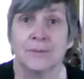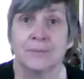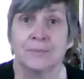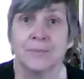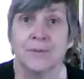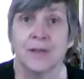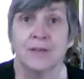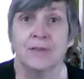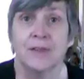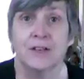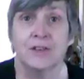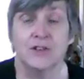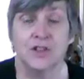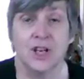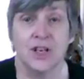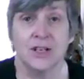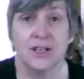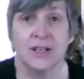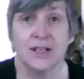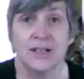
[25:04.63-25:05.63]
And then
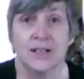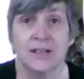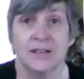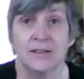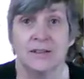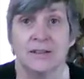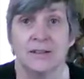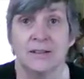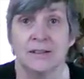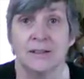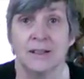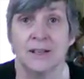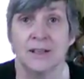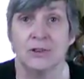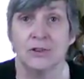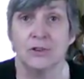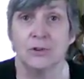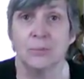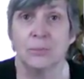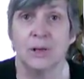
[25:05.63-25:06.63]
gently
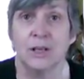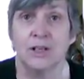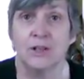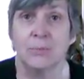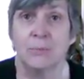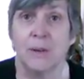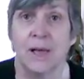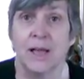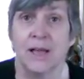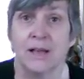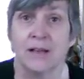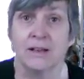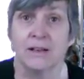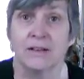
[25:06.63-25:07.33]
lead your mind back